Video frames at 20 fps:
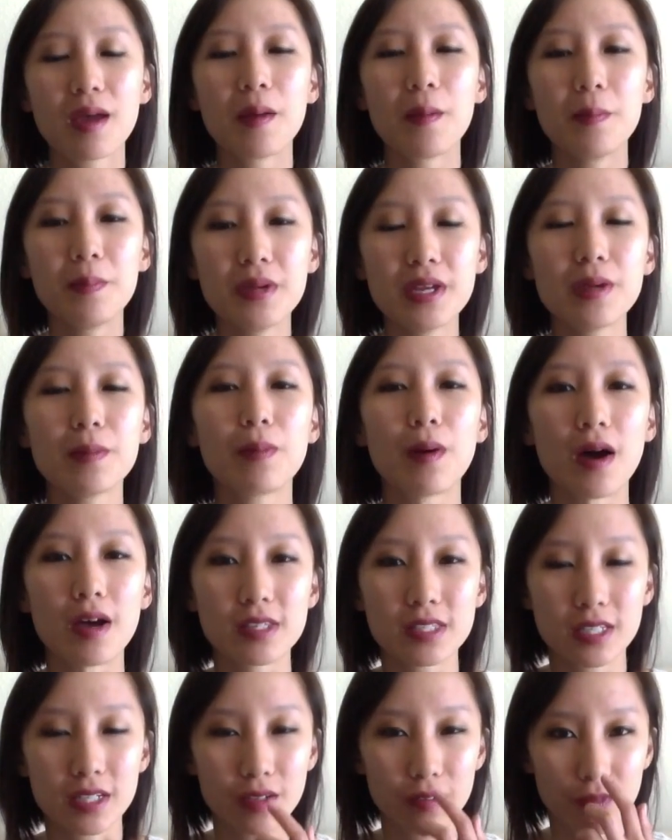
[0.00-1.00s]
being
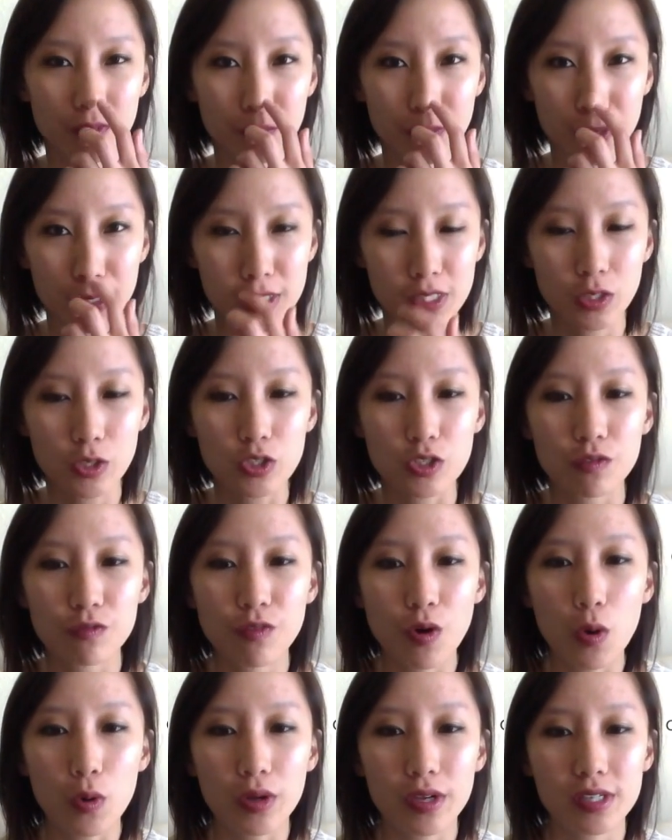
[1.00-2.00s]
positive and being solution
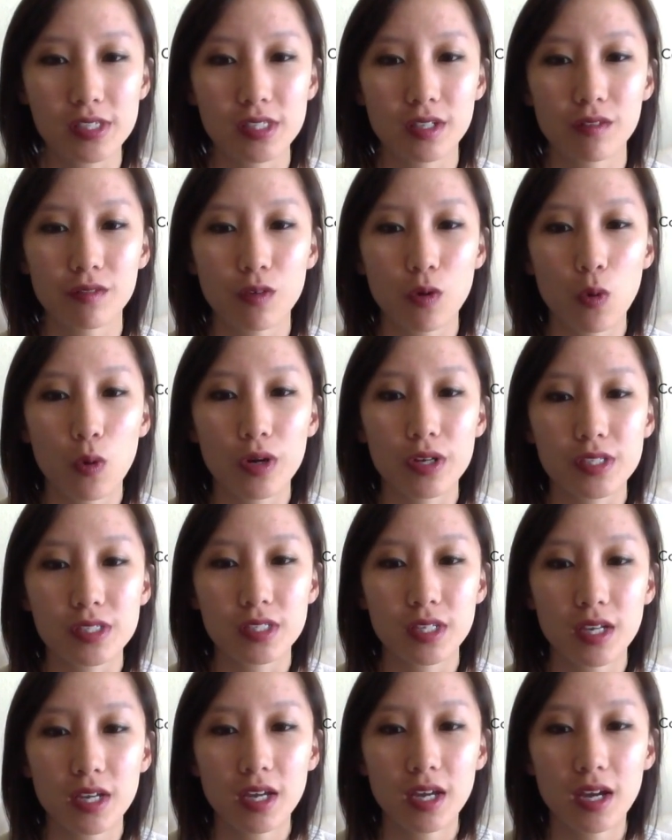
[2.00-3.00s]
focused, and of course,
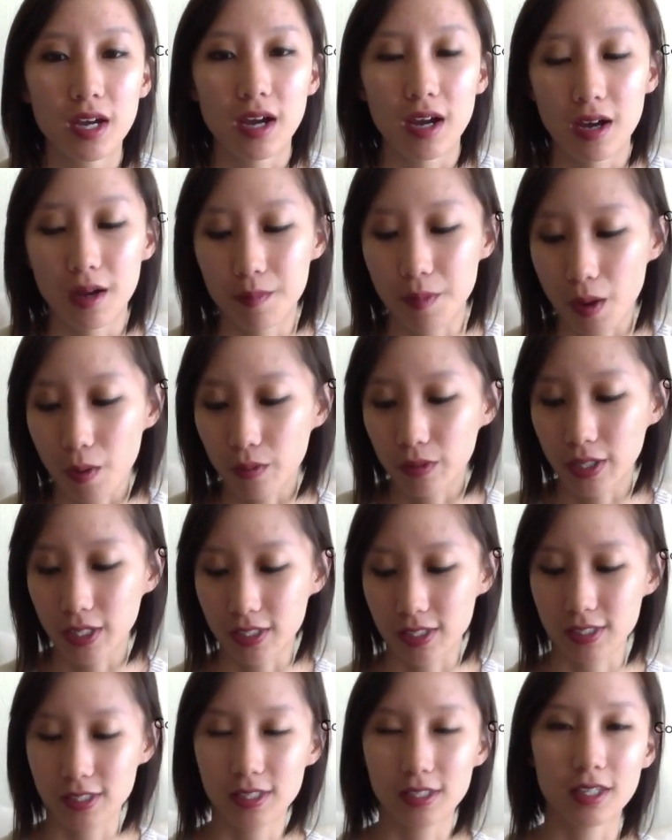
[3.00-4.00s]
I would like
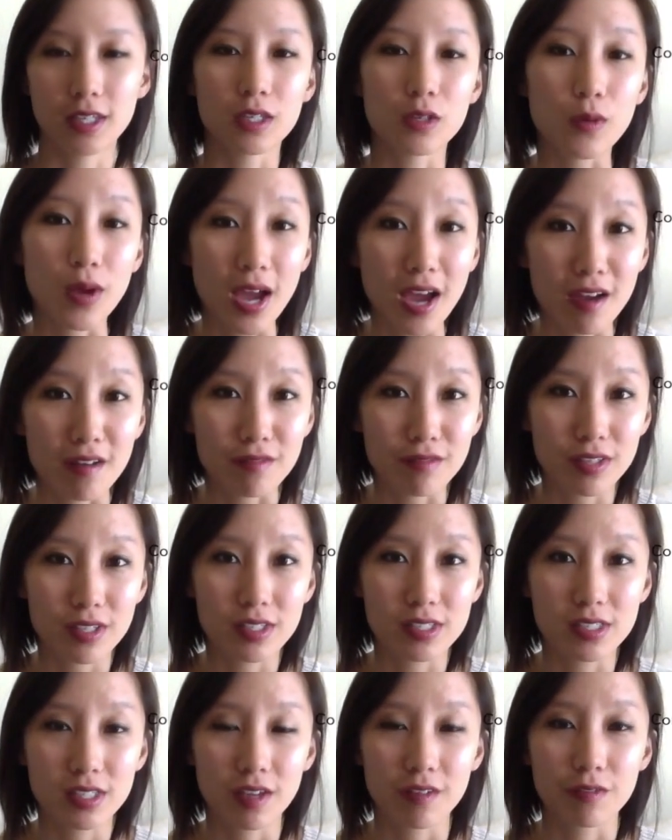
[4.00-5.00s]
to see that you have
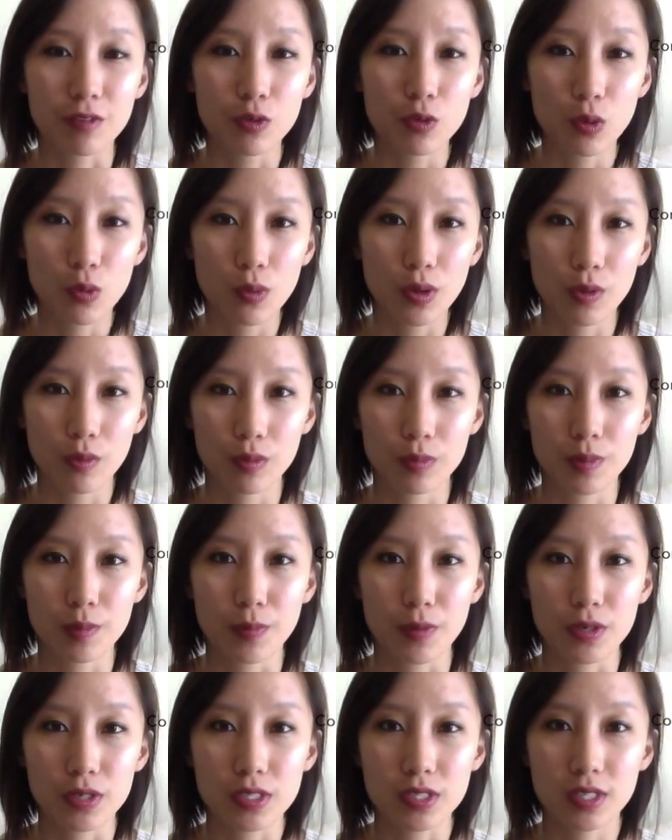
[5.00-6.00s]
this. If you are working with me
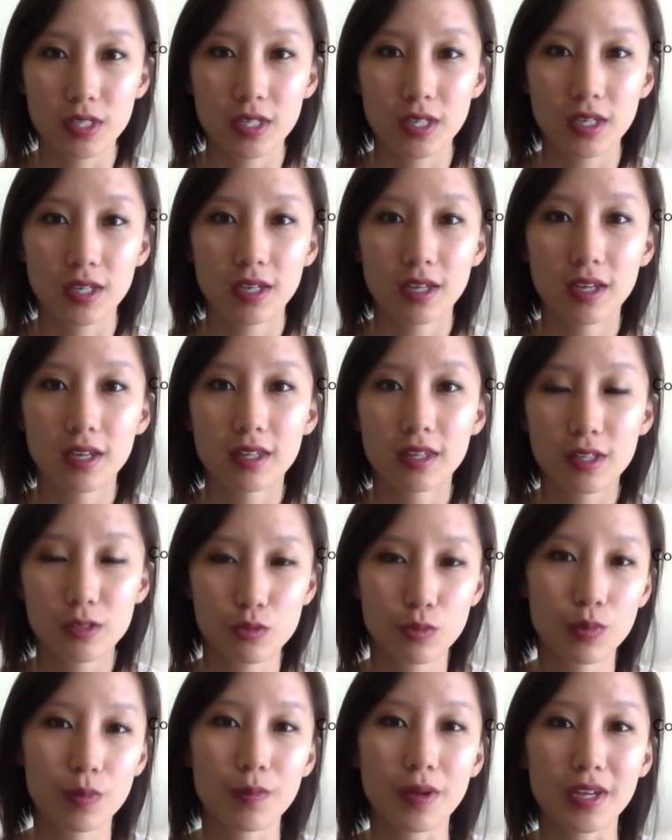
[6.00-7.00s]
personally, this
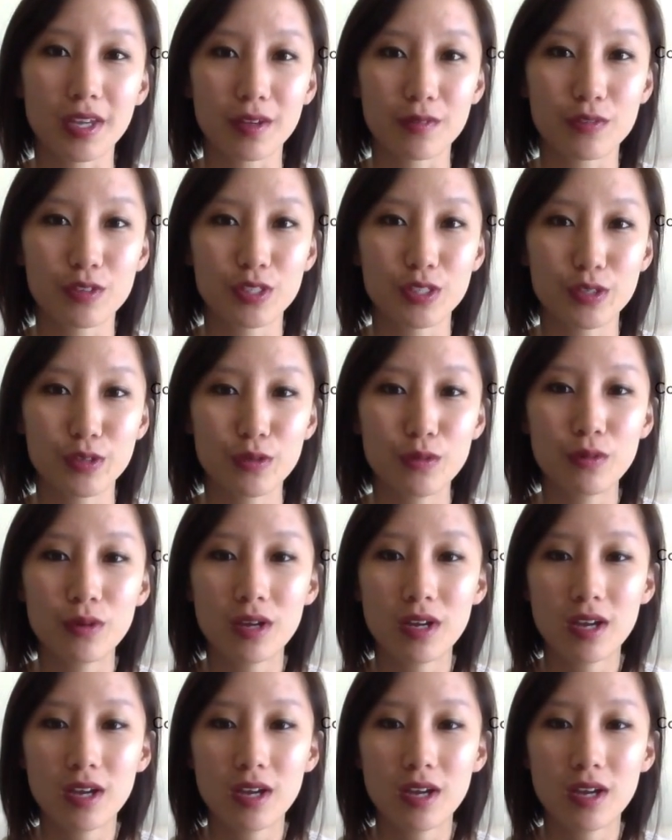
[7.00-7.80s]
will be my gift to you.